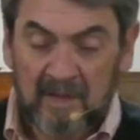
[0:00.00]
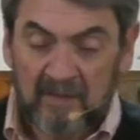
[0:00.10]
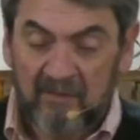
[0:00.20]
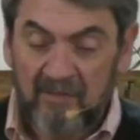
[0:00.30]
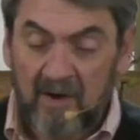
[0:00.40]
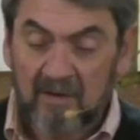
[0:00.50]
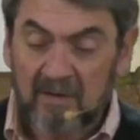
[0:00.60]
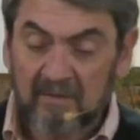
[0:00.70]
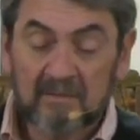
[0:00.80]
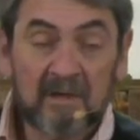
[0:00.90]
The
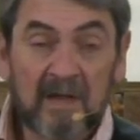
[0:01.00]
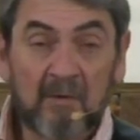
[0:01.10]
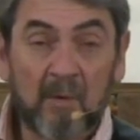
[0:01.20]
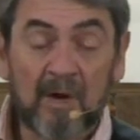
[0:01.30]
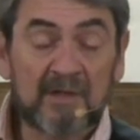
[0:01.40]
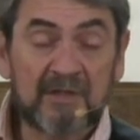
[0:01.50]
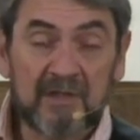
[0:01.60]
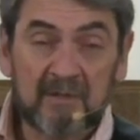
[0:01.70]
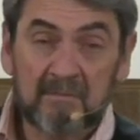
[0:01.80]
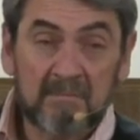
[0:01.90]
fault was
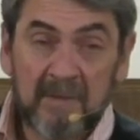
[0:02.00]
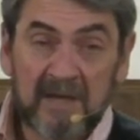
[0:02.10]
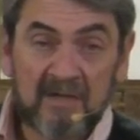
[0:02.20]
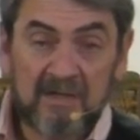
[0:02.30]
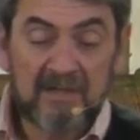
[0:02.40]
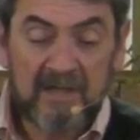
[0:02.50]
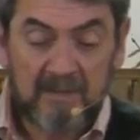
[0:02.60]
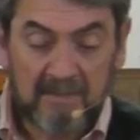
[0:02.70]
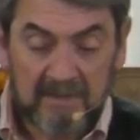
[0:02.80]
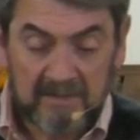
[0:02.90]
that man couldn't
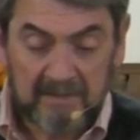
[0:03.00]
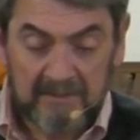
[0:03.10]
keep it.